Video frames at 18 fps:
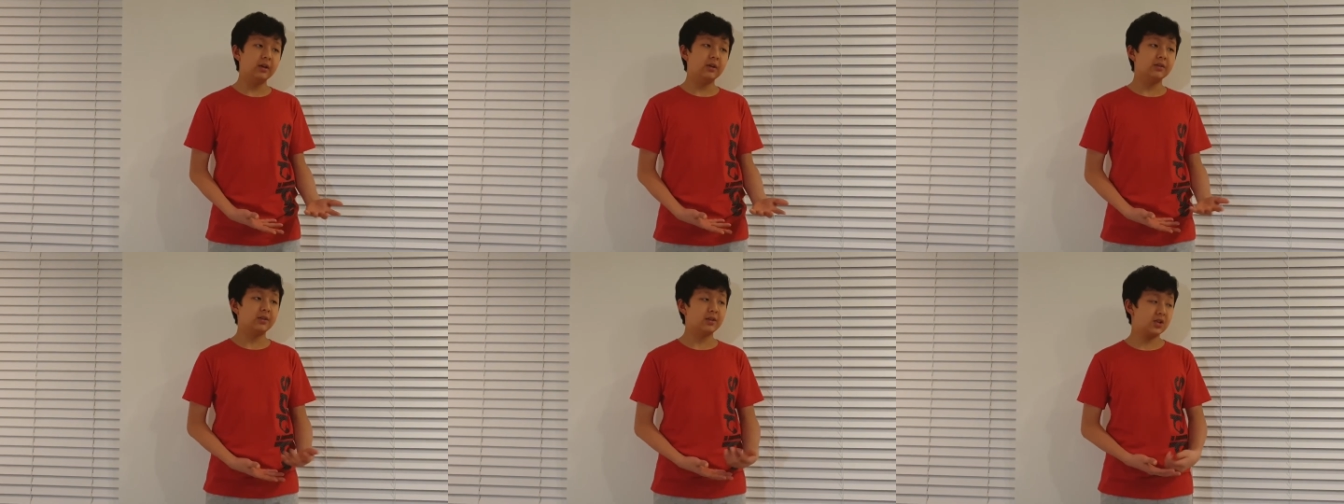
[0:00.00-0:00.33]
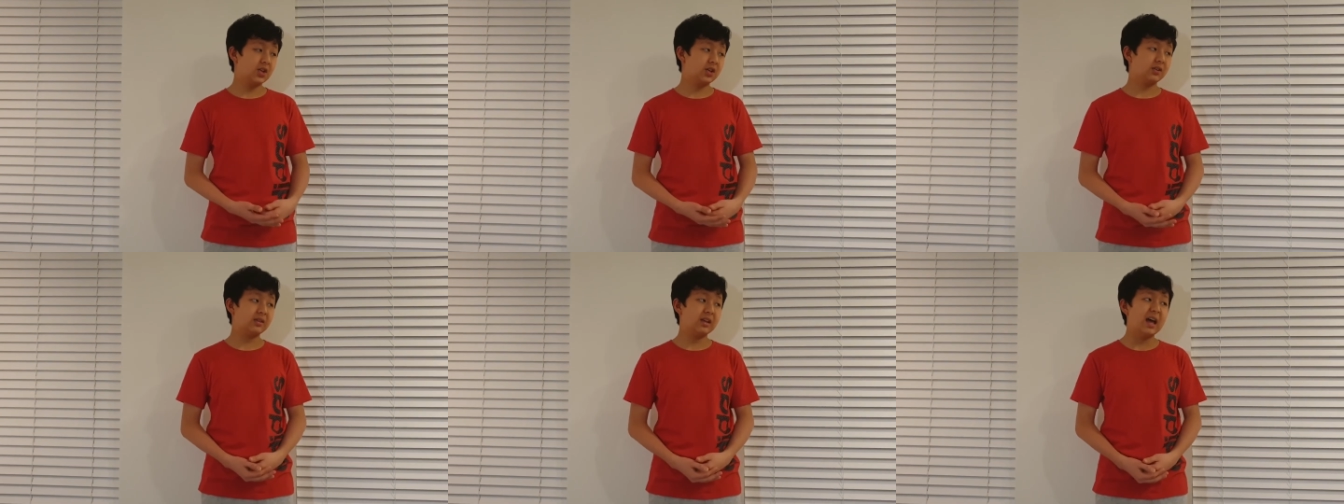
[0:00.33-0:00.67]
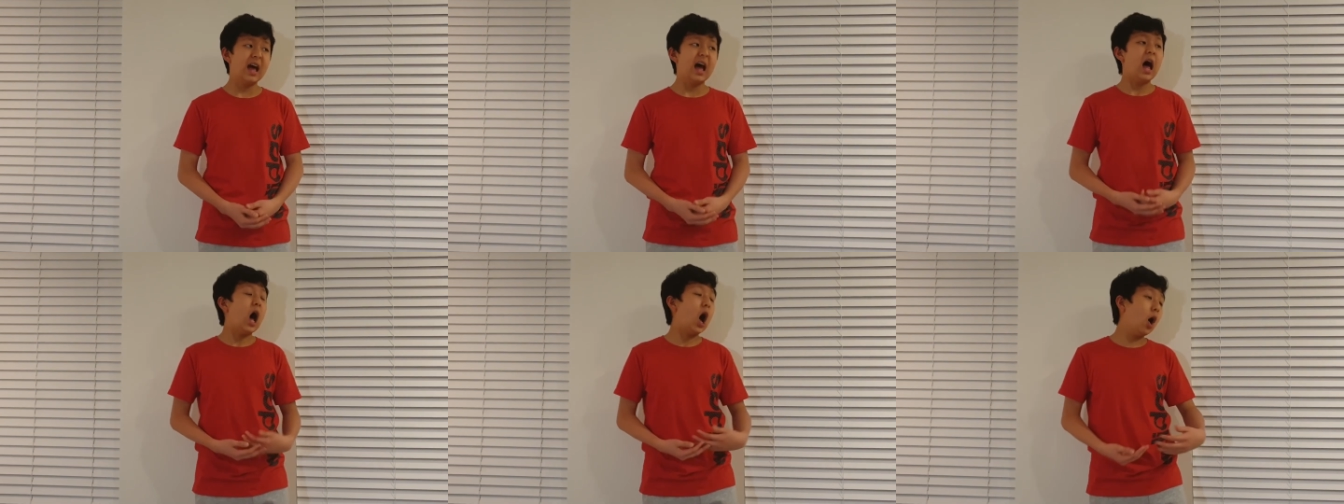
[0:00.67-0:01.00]
such as
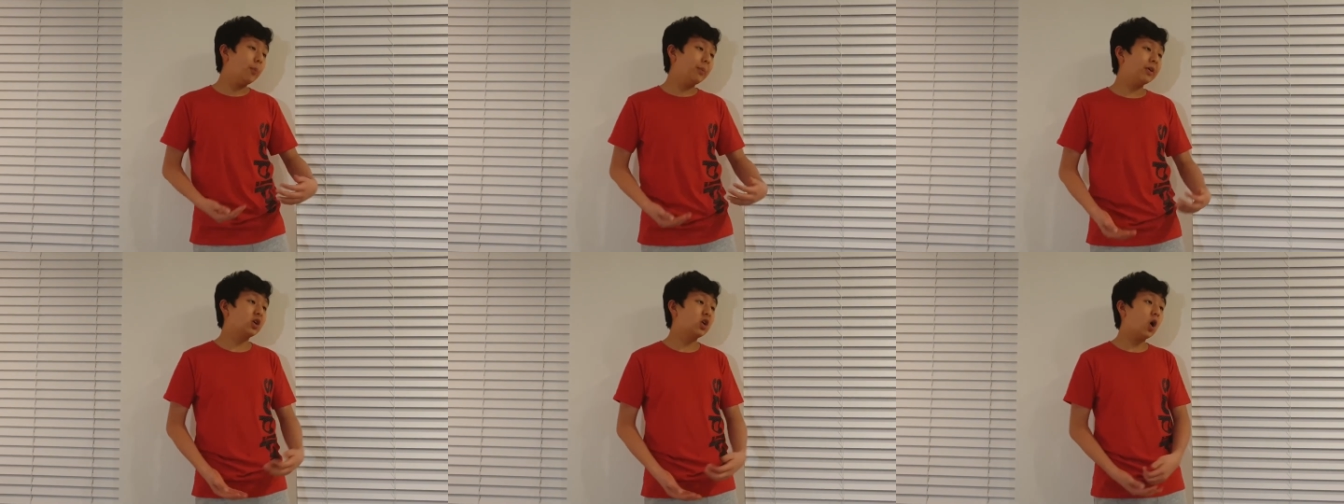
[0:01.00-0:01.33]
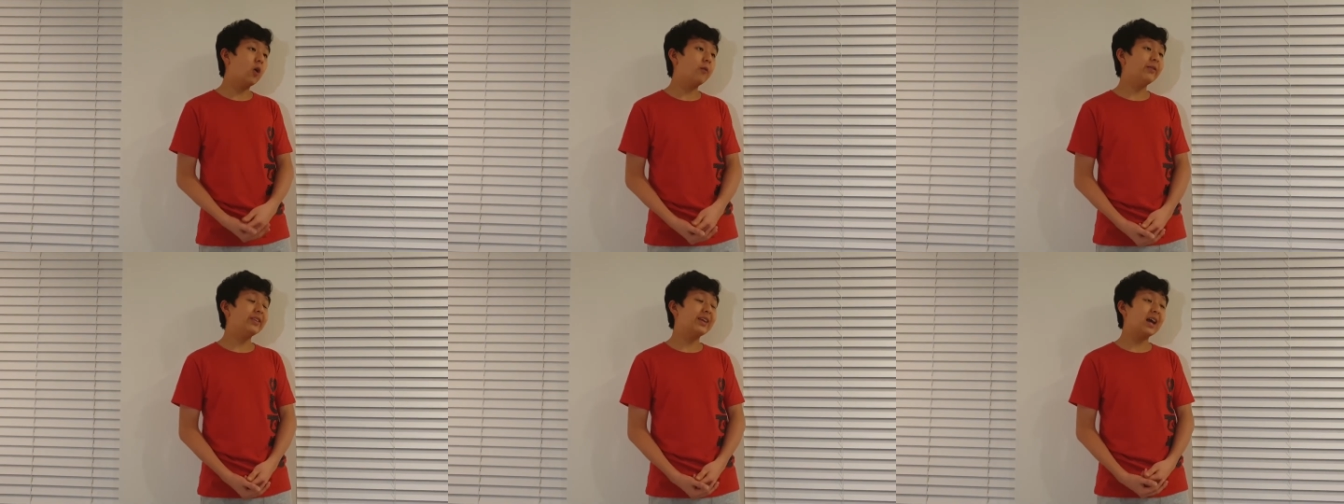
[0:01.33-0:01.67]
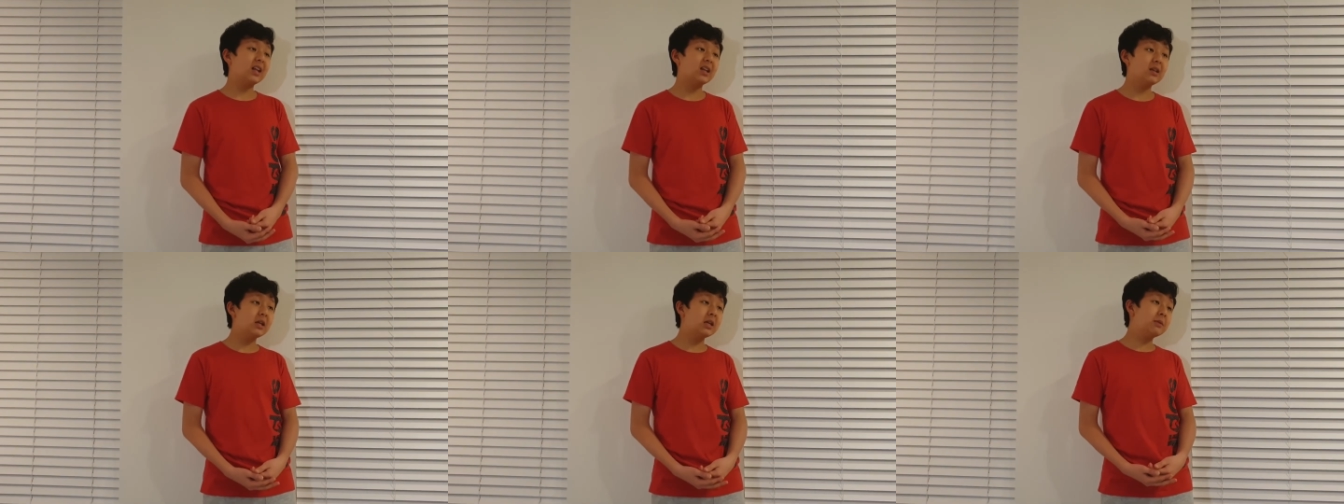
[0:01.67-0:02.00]
helping
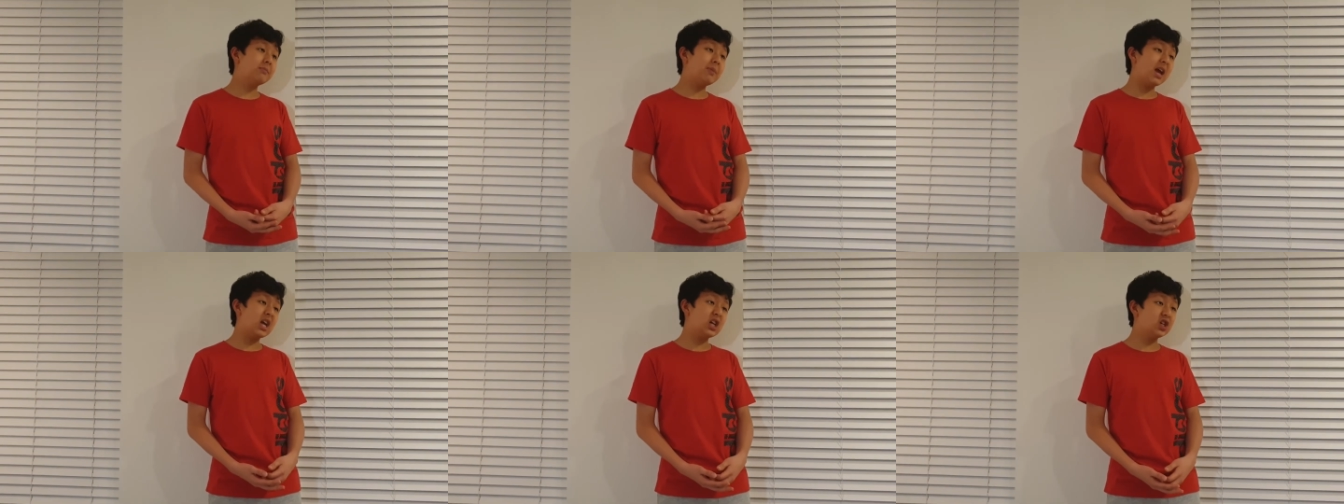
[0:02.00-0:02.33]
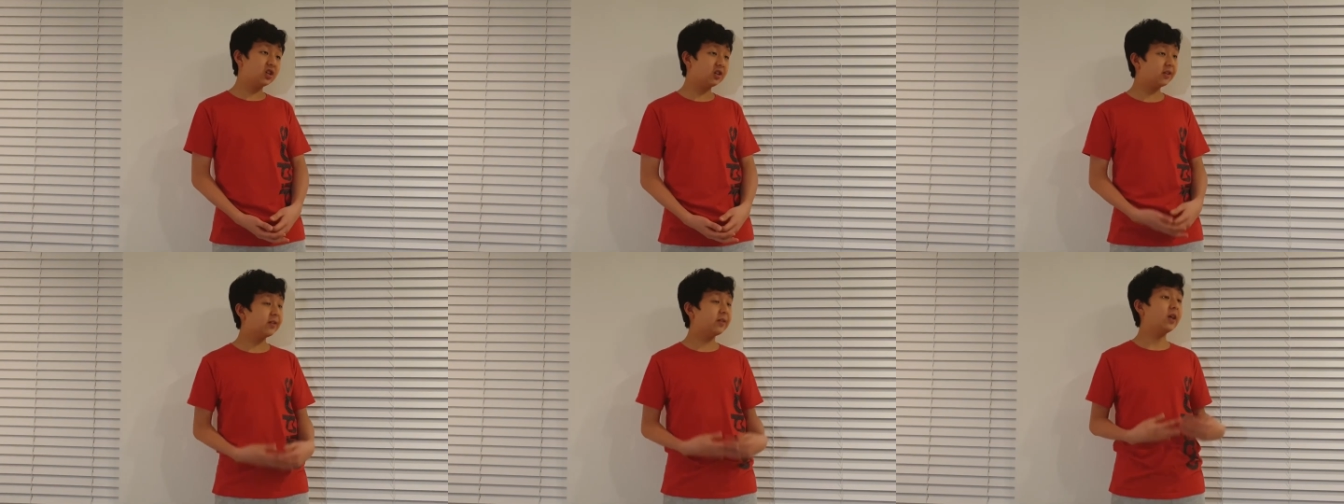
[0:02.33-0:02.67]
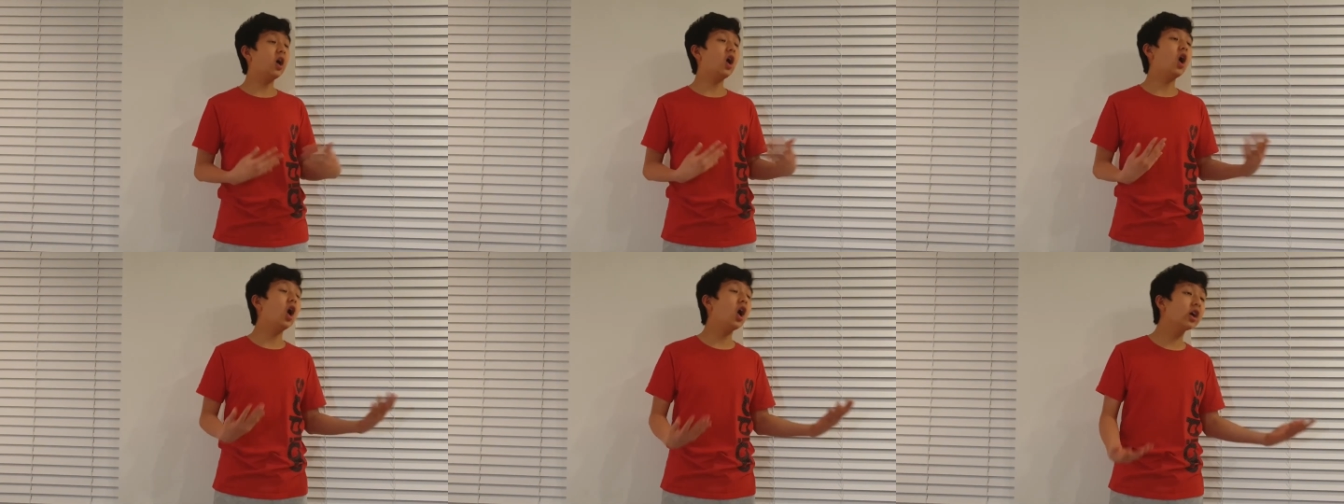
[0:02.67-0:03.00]
COVID-19 patients in the
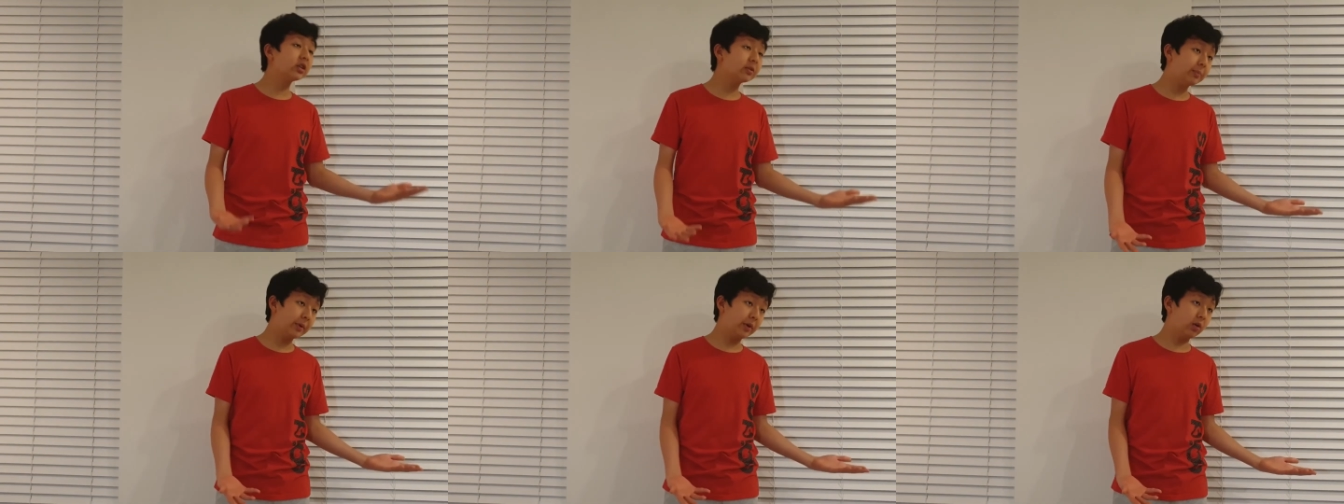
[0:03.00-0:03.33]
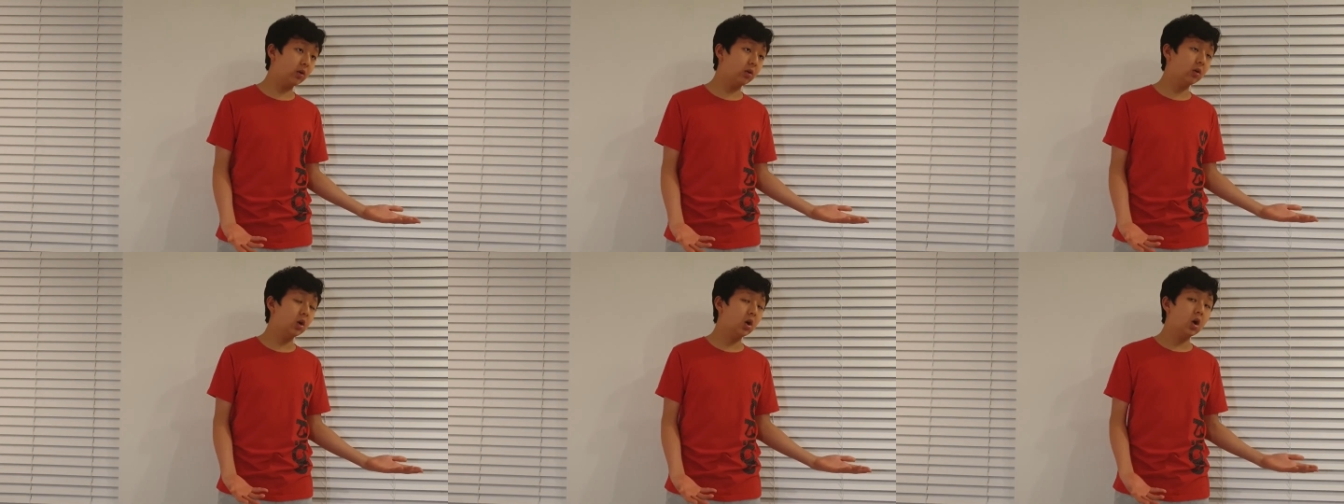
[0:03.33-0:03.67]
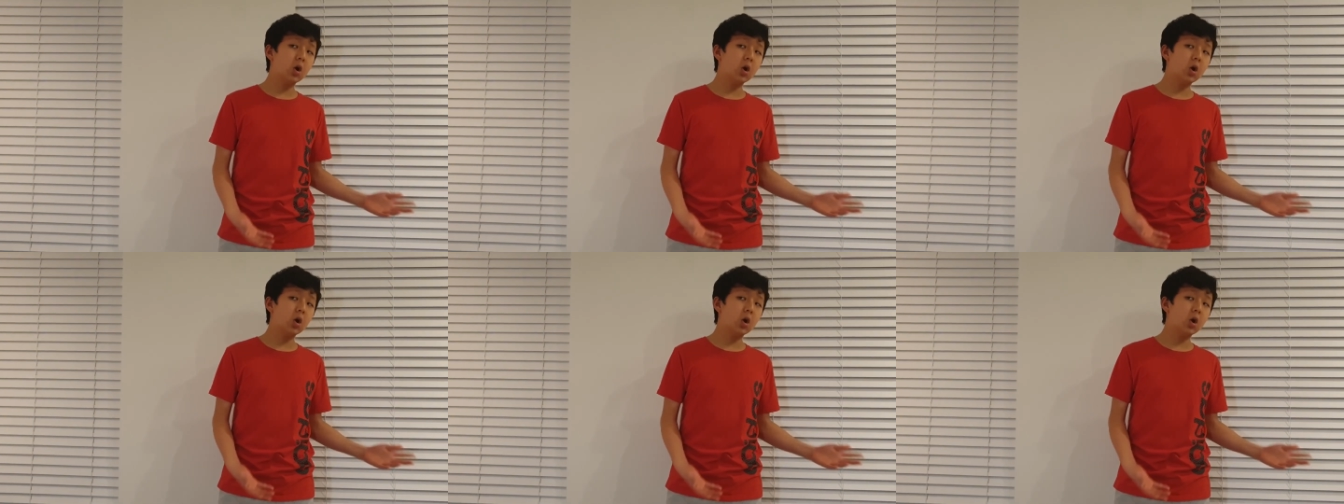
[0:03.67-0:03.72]
hospital